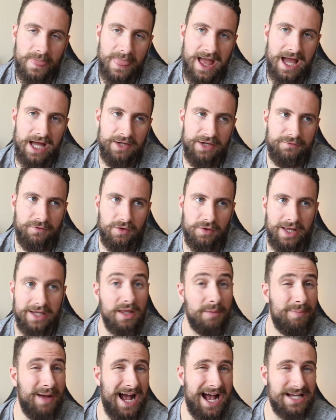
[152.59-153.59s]
and for like the
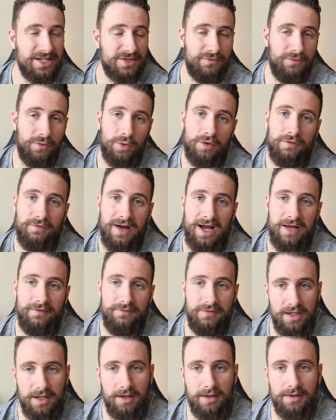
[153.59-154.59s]
past 4 or 5
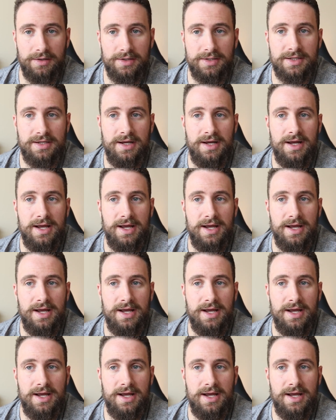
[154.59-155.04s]
years,